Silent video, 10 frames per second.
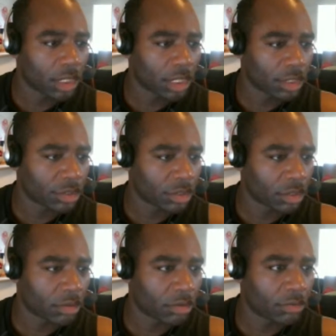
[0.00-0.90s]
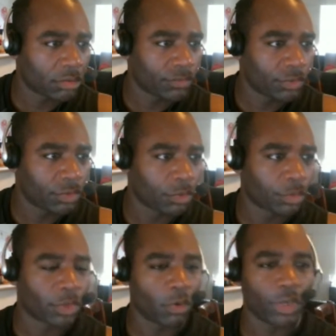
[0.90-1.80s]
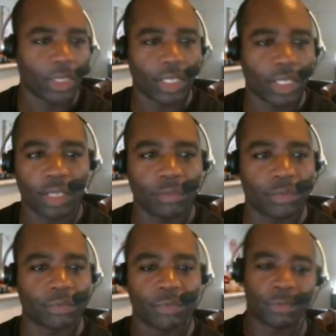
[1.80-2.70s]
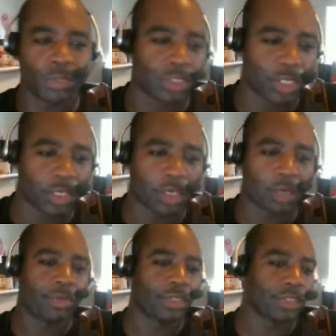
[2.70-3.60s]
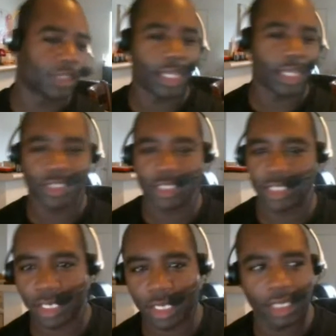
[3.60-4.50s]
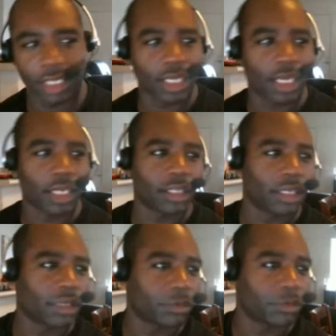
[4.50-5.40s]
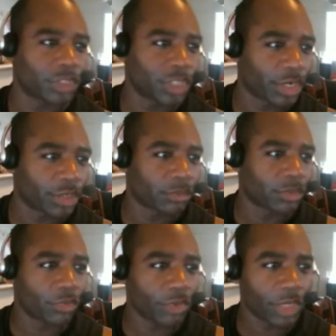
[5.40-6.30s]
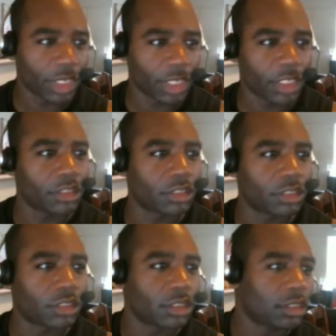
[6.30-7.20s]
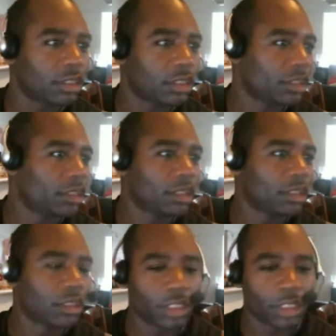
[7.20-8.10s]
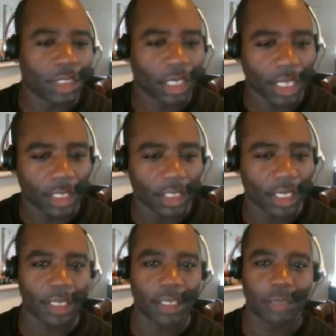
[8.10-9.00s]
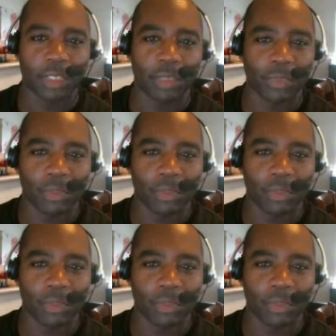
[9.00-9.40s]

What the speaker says: Okay, so we're recording. We just did our presentation. Yada yada yada. We shared some screens. Yada yada yada.